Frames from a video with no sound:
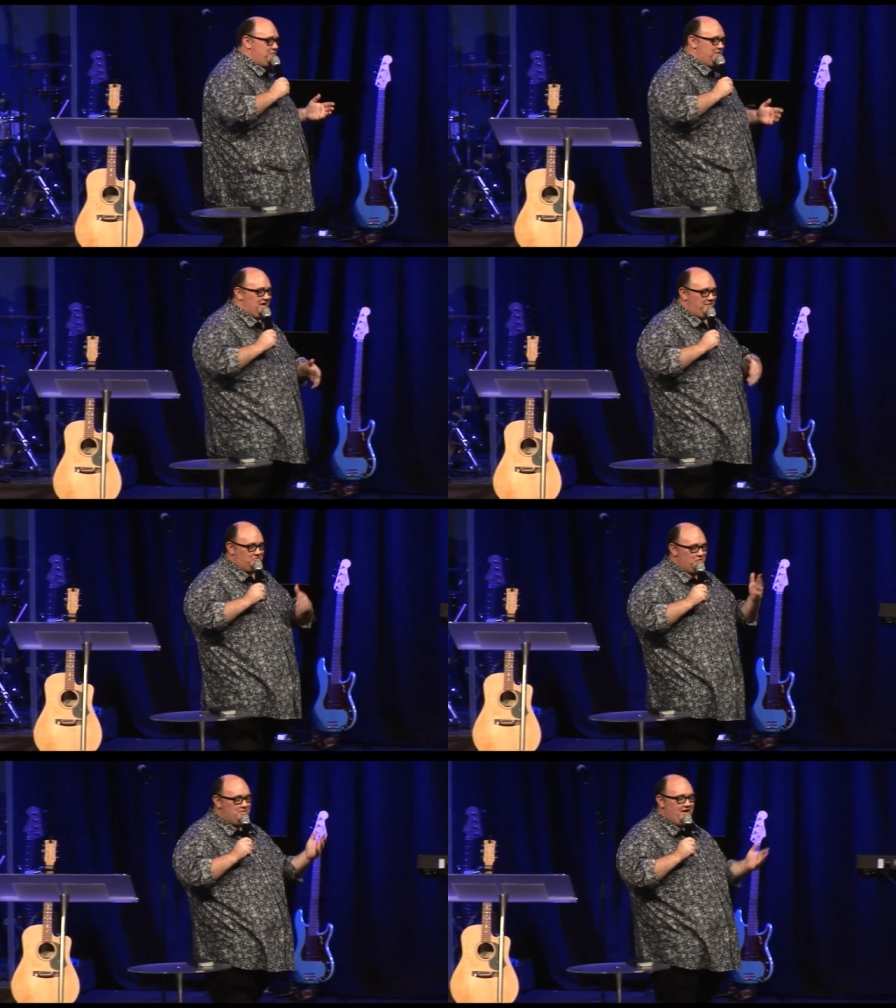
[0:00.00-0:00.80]
went up
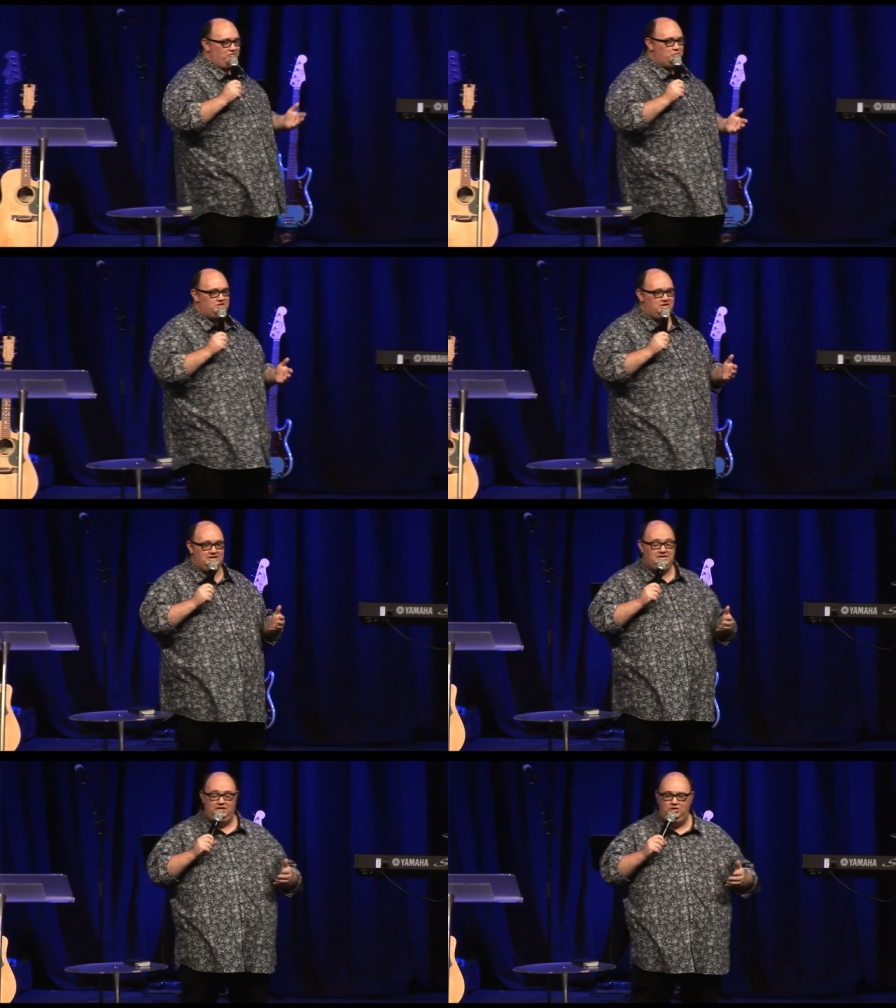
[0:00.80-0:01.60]
to him afterwards and I
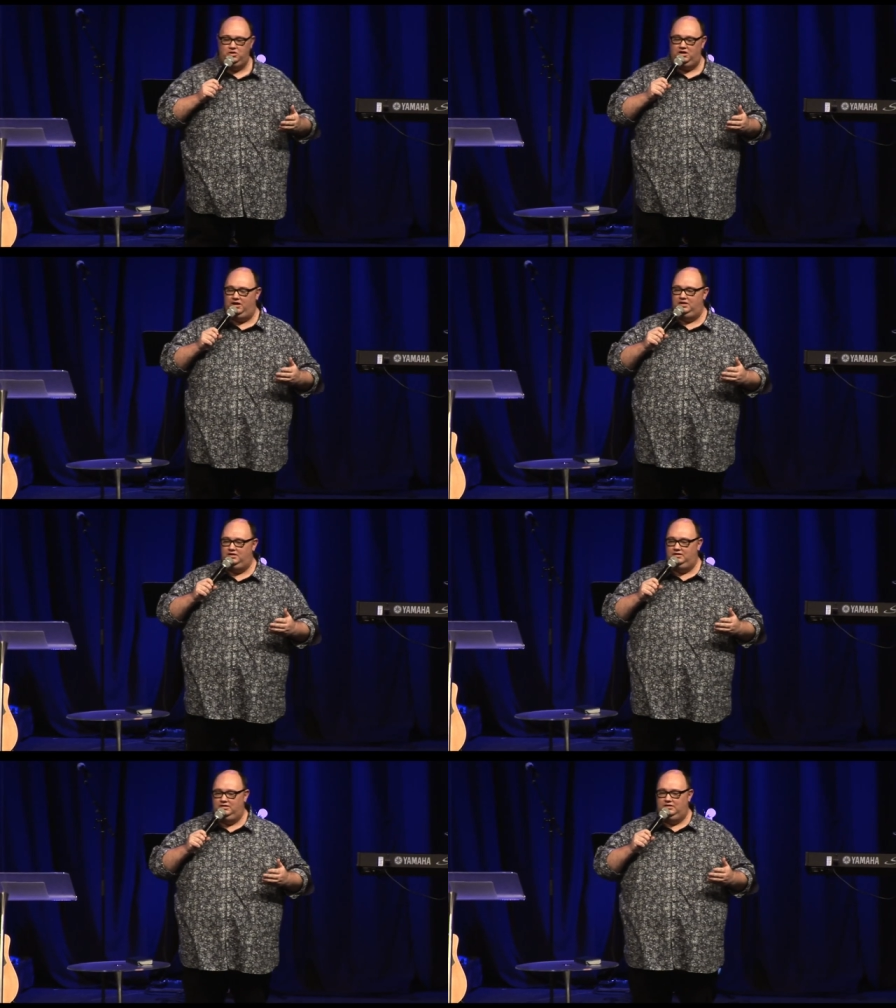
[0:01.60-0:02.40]
said, look, I,
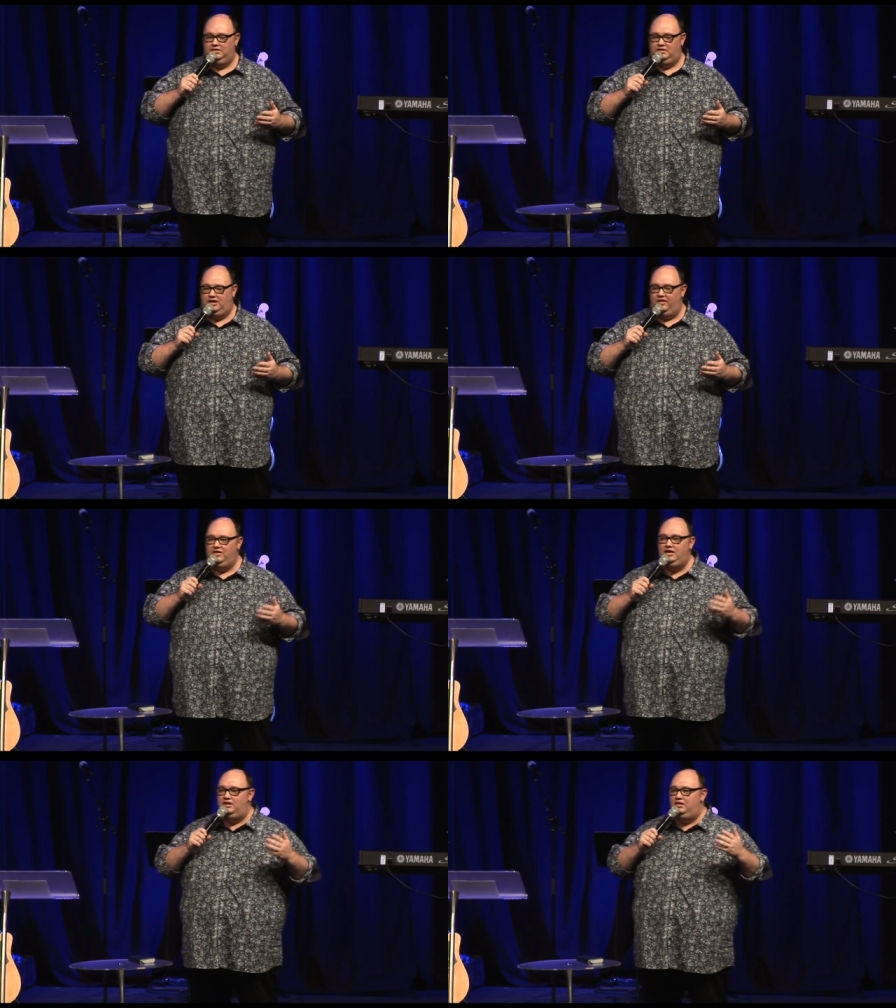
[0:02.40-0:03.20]
I
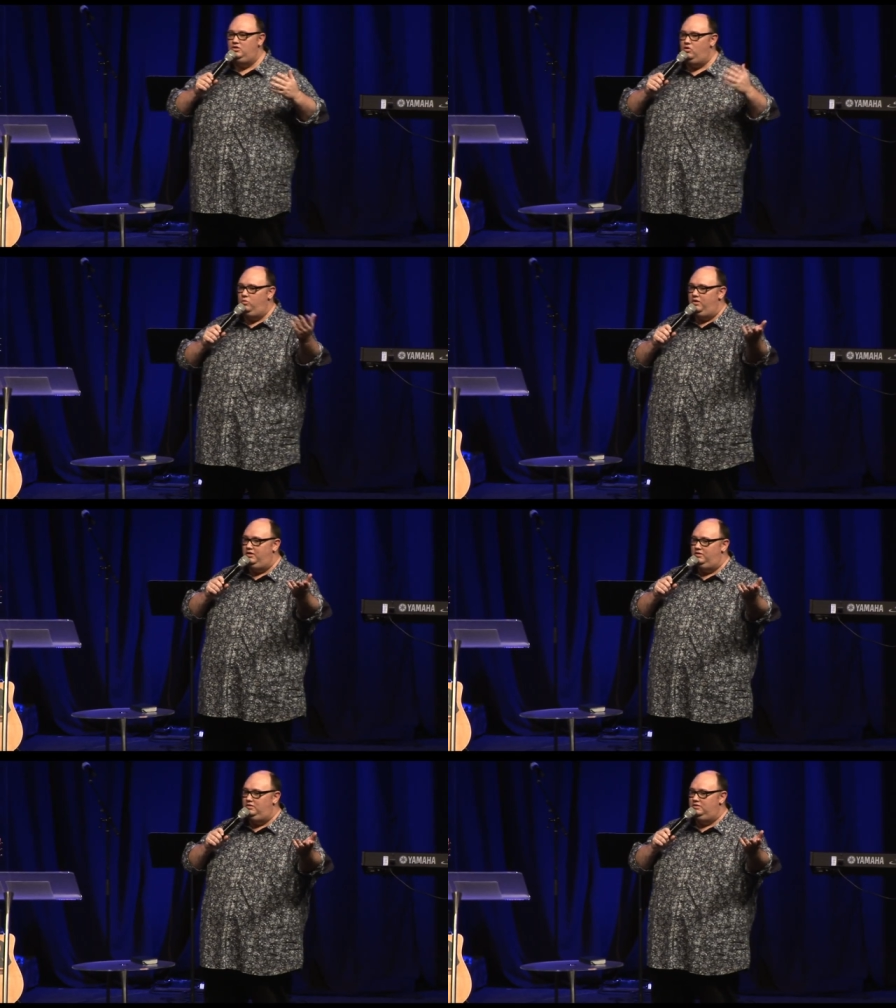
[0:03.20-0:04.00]
think your
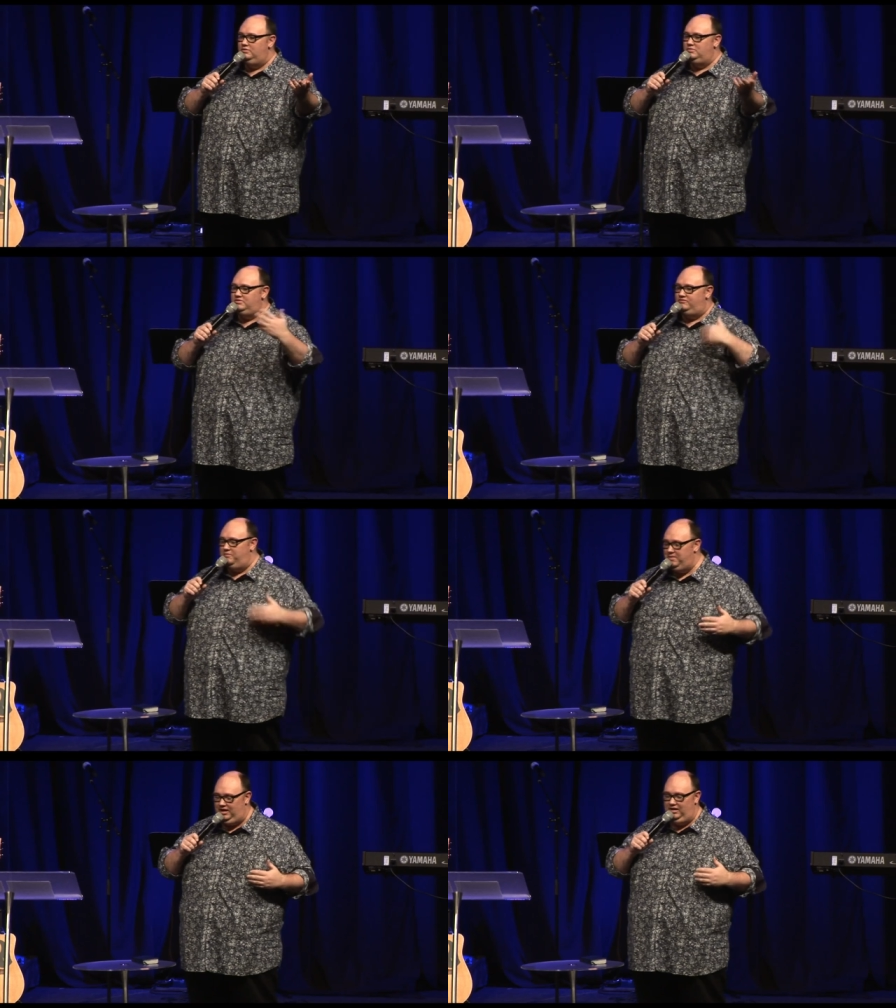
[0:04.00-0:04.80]
word was for
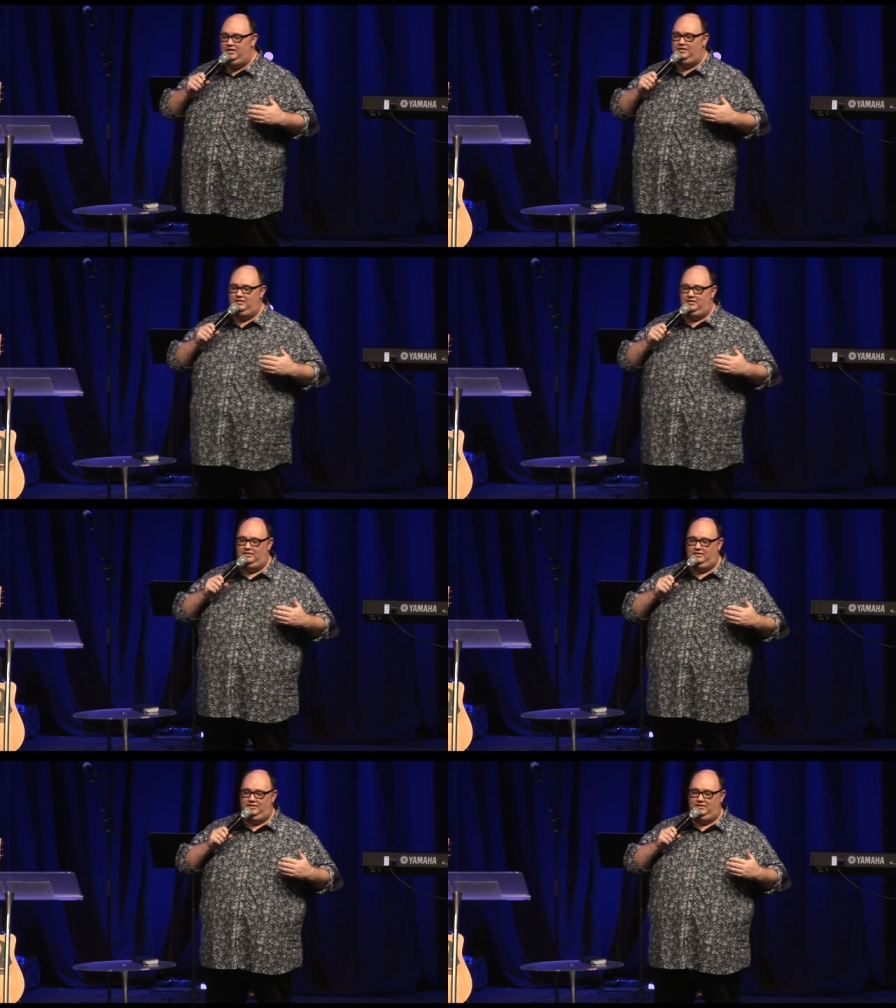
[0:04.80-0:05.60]
me,
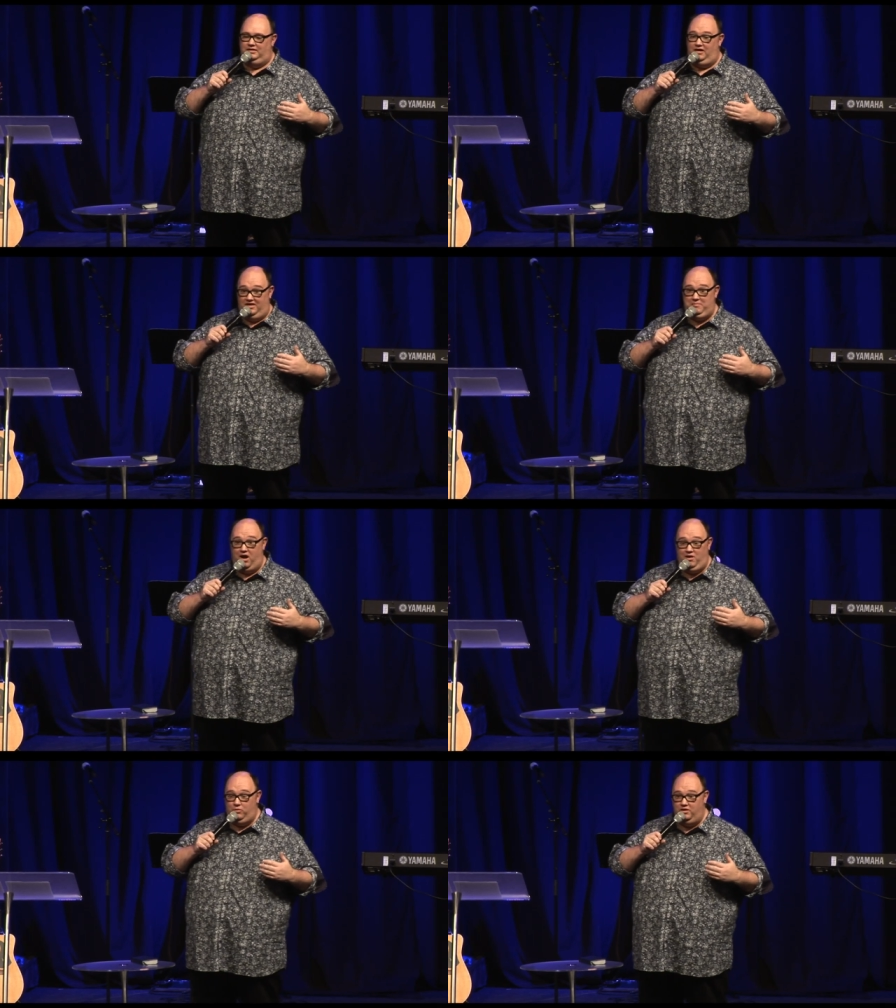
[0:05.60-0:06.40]
and I think
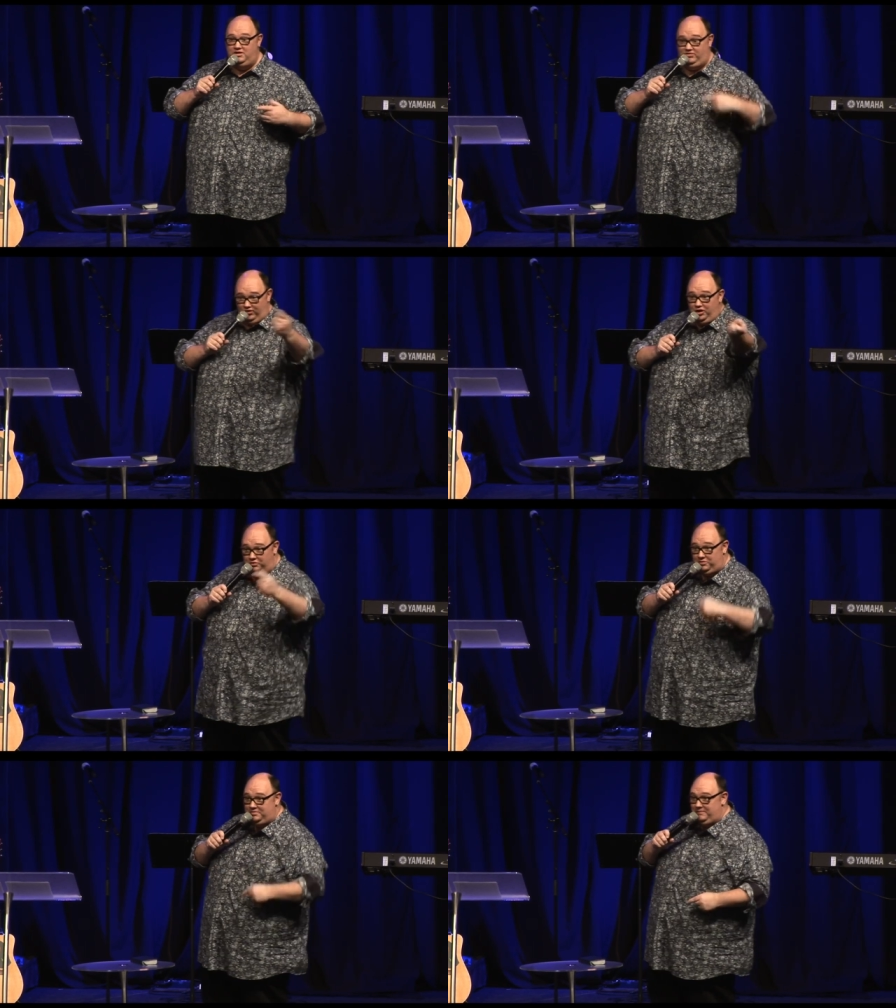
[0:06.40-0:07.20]
my word is for you.